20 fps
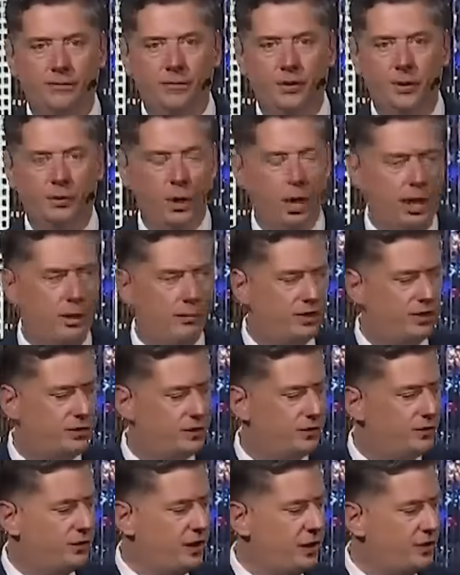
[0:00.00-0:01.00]
The promise
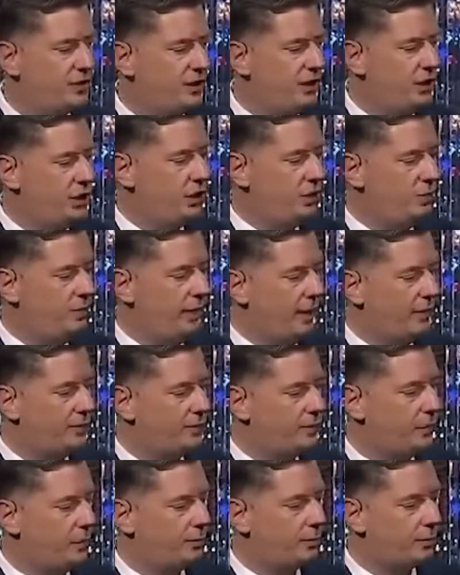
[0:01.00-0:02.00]
of 16 new
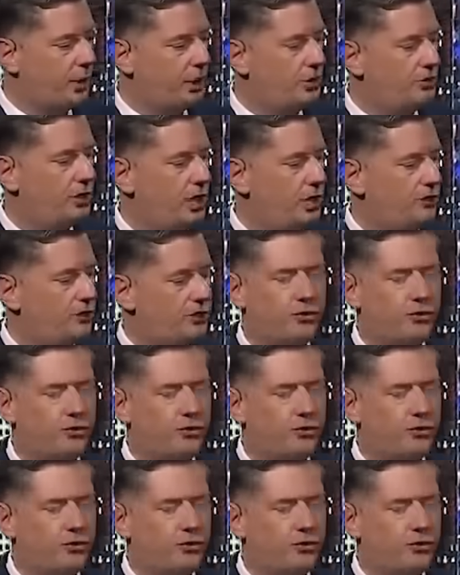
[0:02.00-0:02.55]
MAPS 4 projects,